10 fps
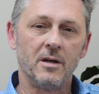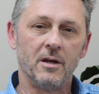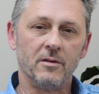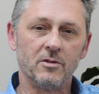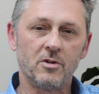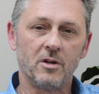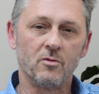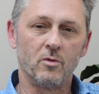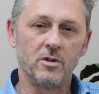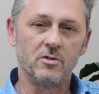And this
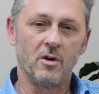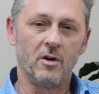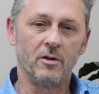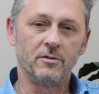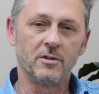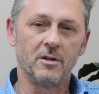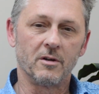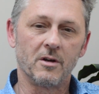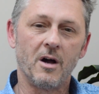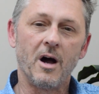can result in
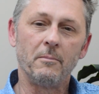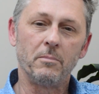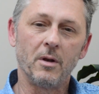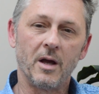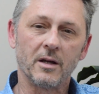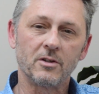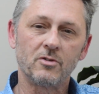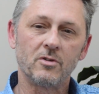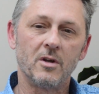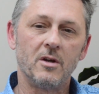a
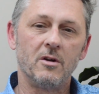complex